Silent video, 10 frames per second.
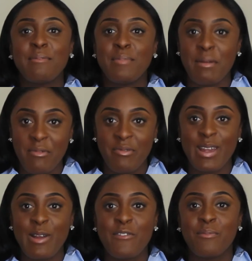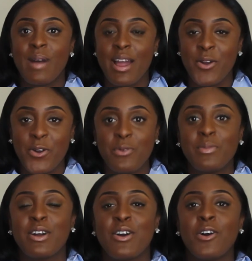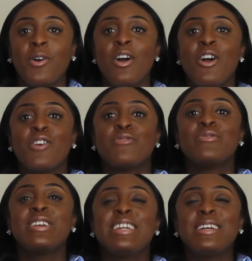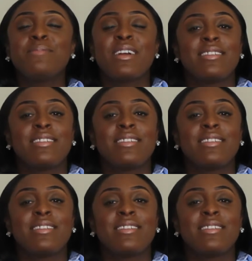memory of my homegirl, Reem.